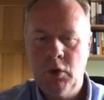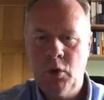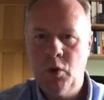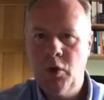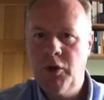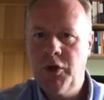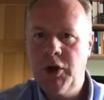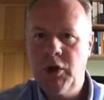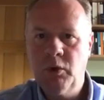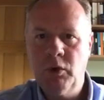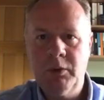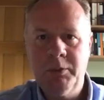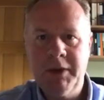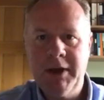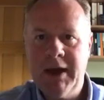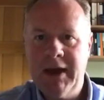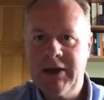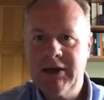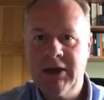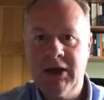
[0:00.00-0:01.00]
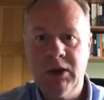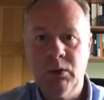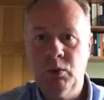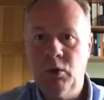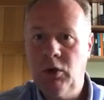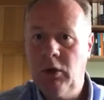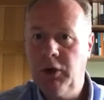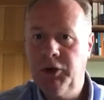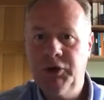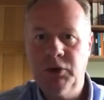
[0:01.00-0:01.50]
where there will be actually
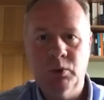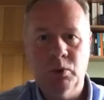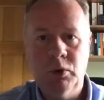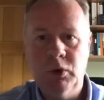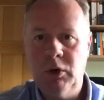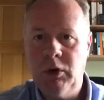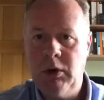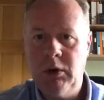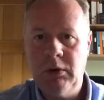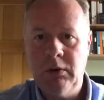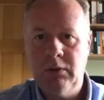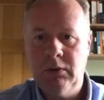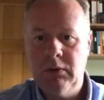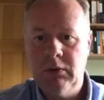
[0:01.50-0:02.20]
wall-to-wall